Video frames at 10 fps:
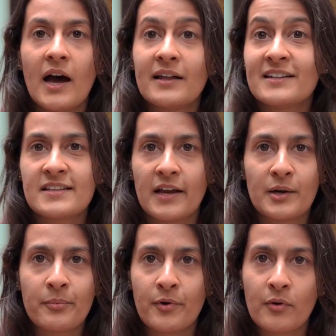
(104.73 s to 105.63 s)
an
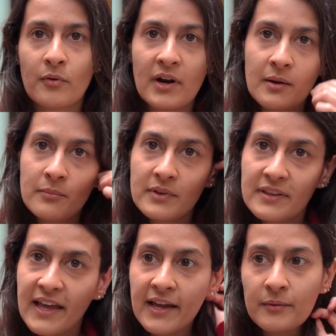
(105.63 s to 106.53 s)
entire program
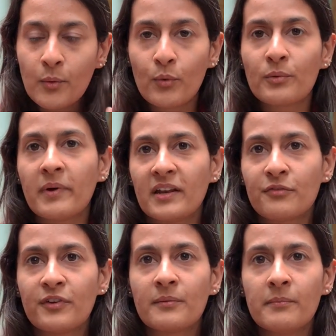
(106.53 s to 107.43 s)
that would
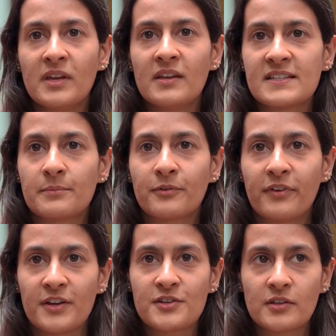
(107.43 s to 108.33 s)
benefit me as a
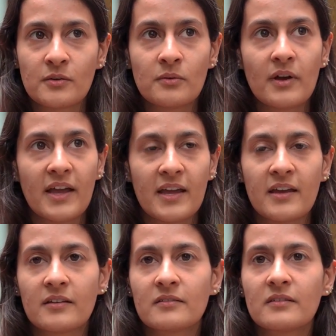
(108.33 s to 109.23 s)
professional
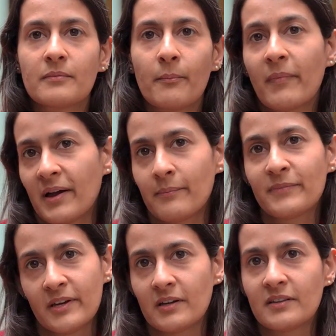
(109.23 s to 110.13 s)
and
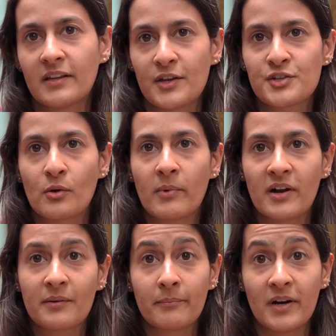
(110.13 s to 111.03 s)
the national
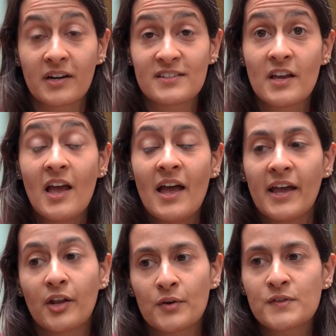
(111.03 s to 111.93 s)
market.
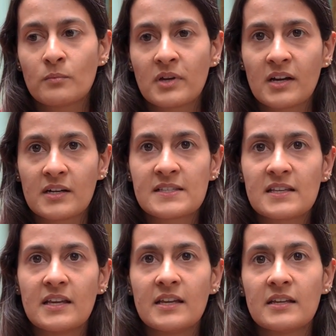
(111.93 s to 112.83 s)
And also because
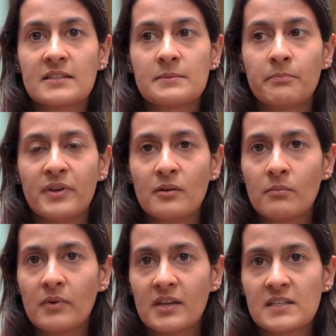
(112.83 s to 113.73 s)

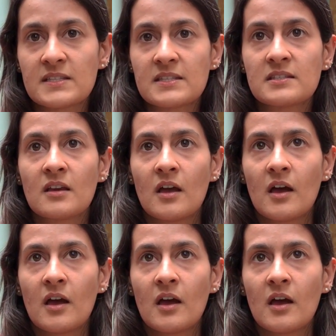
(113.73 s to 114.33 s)
BIM is